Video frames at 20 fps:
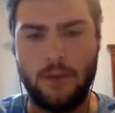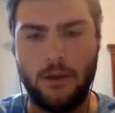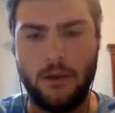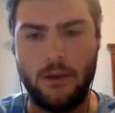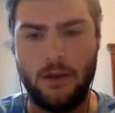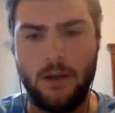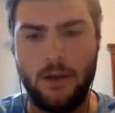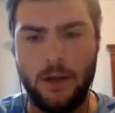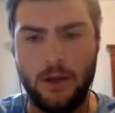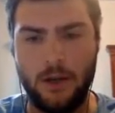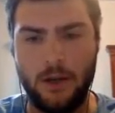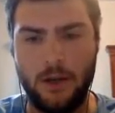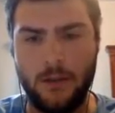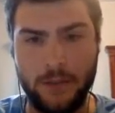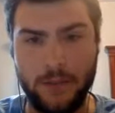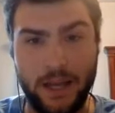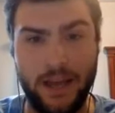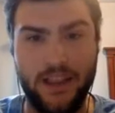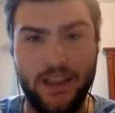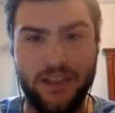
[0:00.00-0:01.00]

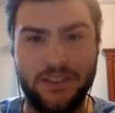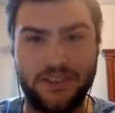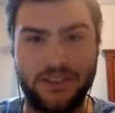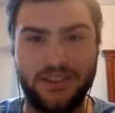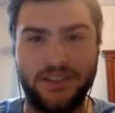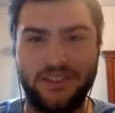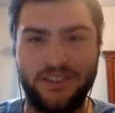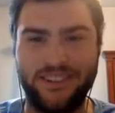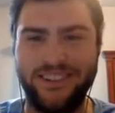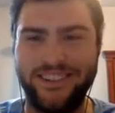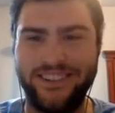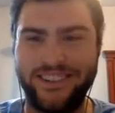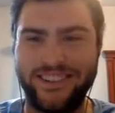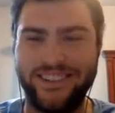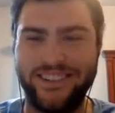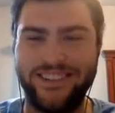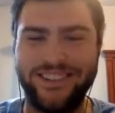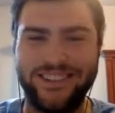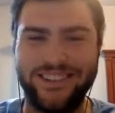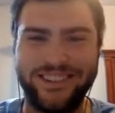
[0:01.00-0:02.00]
Yeah, that was cool.
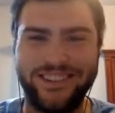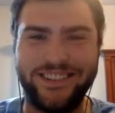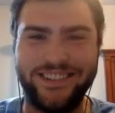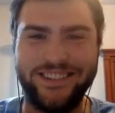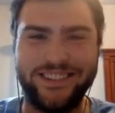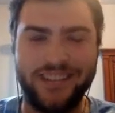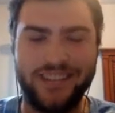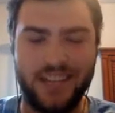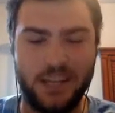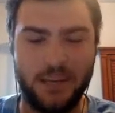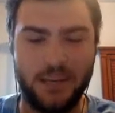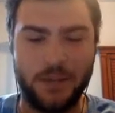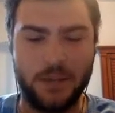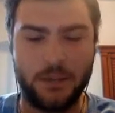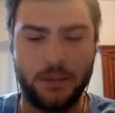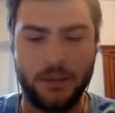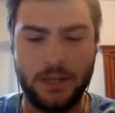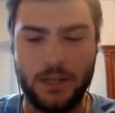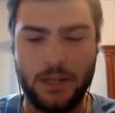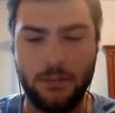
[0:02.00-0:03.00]

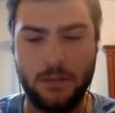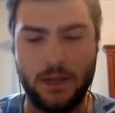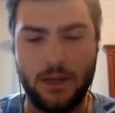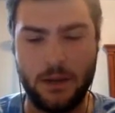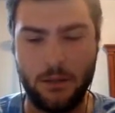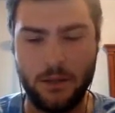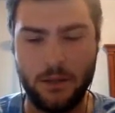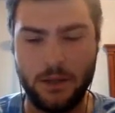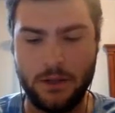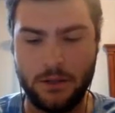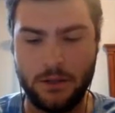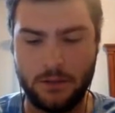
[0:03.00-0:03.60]
Anyways, we get up that win.